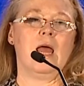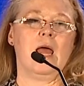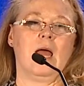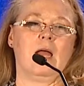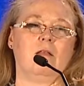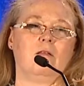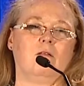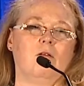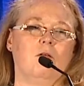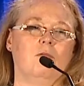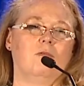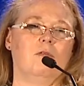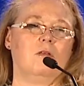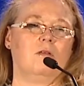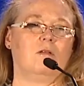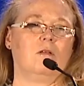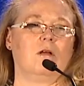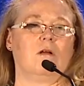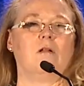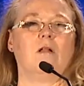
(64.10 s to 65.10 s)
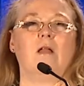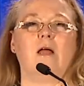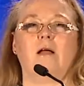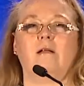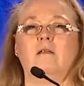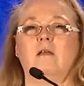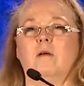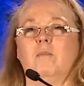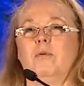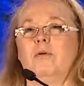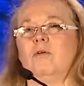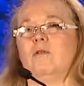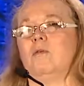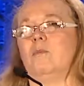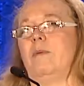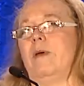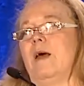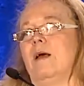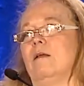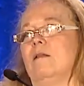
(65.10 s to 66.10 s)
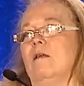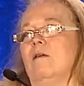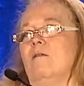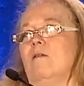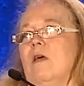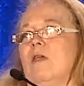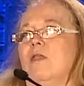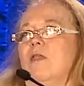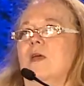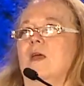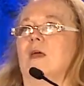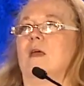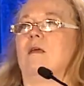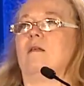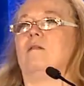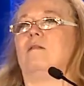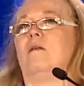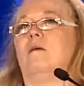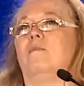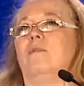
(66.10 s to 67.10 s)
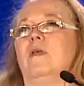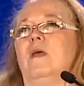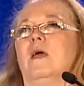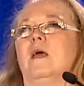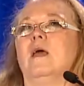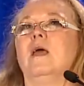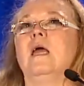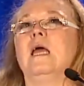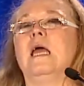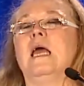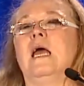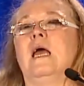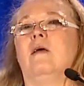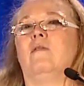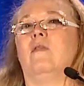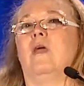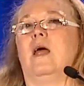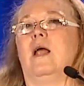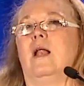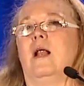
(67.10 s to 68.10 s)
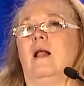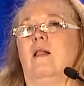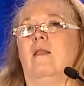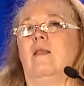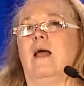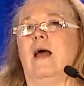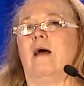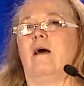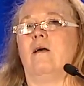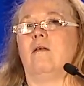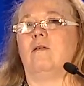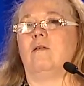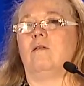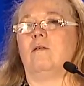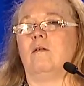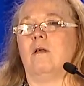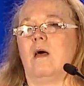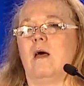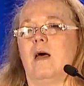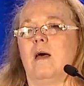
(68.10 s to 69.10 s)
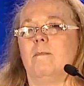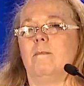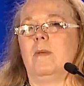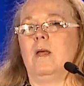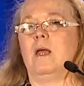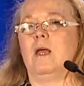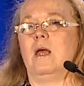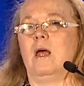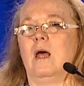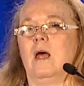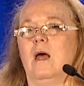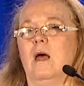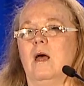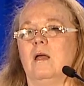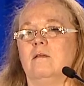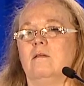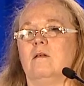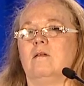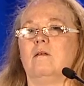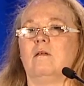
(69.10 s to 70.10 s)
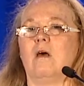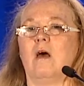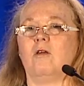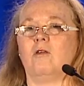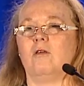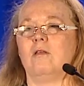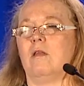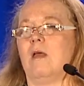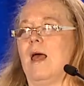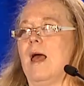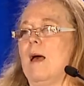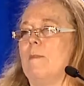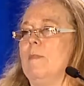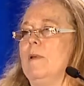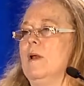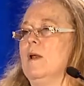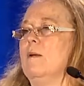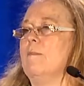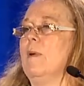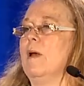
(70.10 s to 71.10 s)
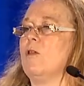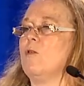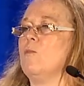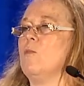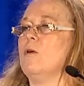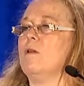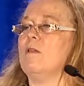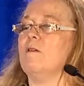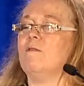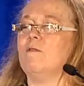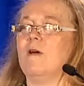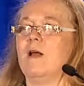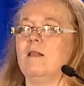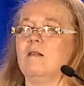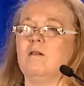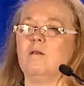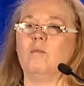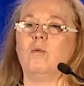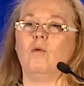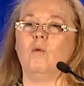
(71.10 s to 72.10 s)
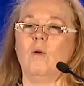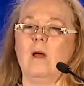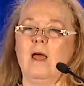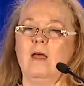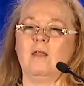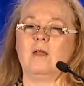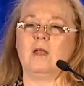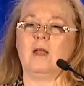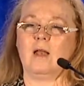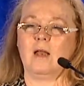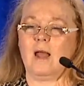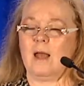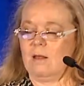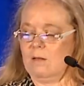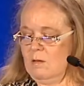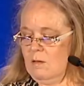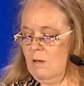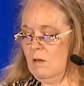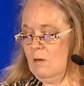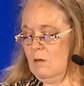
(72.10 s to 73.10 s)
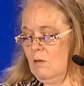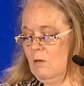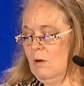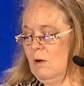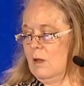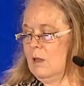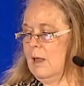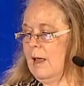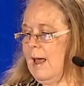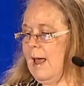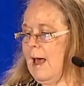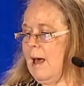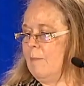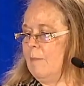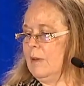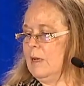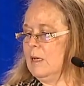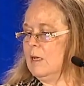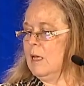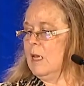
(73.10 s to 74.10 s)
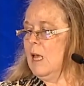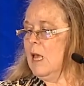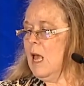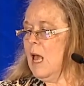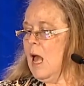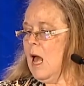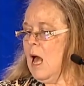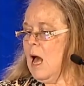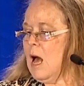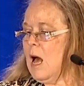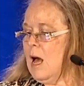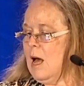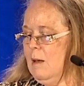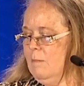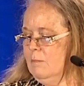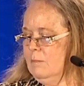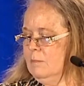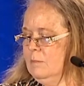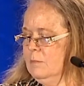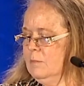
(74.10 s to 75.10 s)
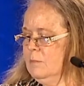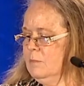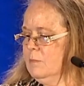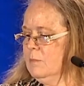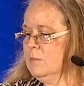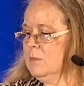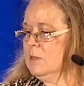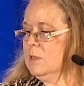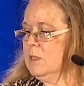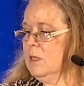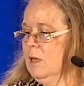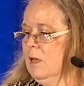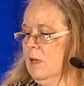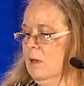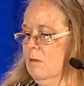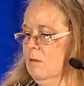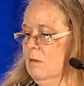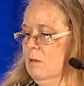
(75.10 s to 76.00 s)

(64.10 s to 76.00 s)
And so this eclectic perspective, I think, is something that allows a discussion to happen in a much more defensible way than it has historically happened. Let's see.